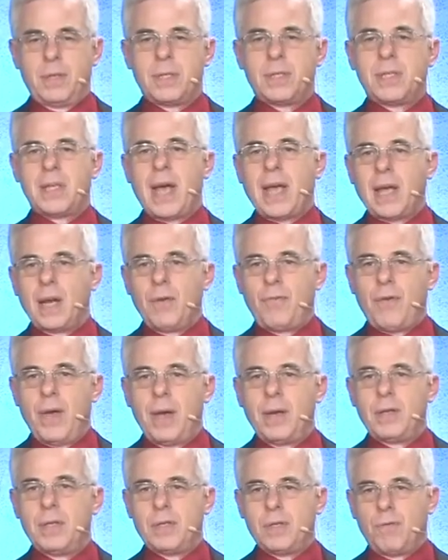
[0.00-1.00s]
The second
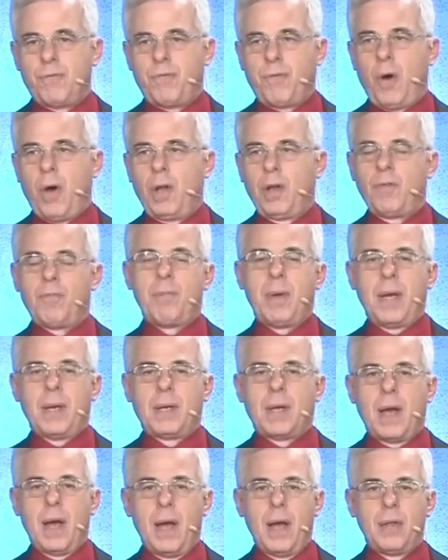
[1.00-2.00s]
event is the fall of
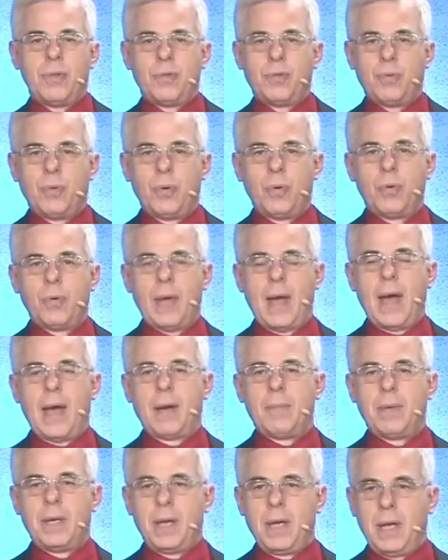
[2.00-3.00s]
mankind through
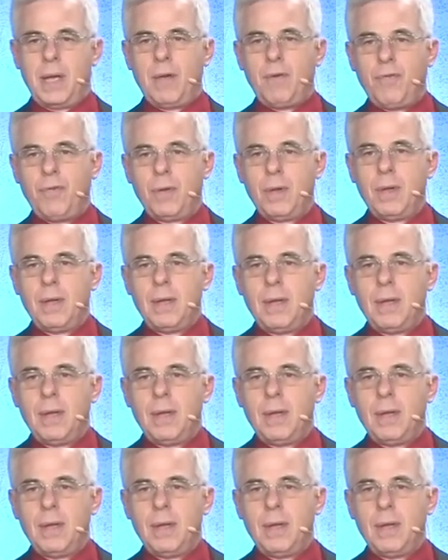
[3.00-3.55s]
Adam and Eve,